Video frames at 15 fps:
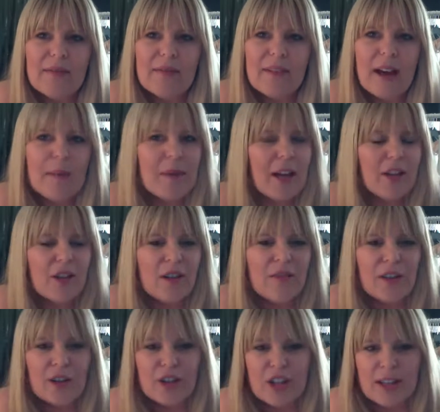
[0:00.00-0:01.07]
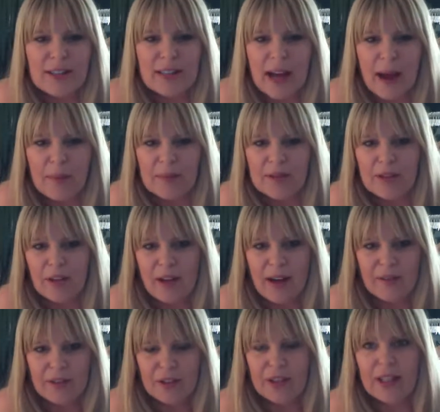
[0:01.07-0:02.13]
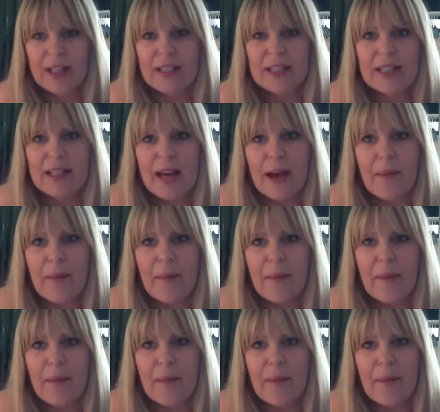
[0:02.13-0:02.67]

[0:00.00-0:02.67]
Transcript: I'm not sure if they're just apps, so you'll have to look into that.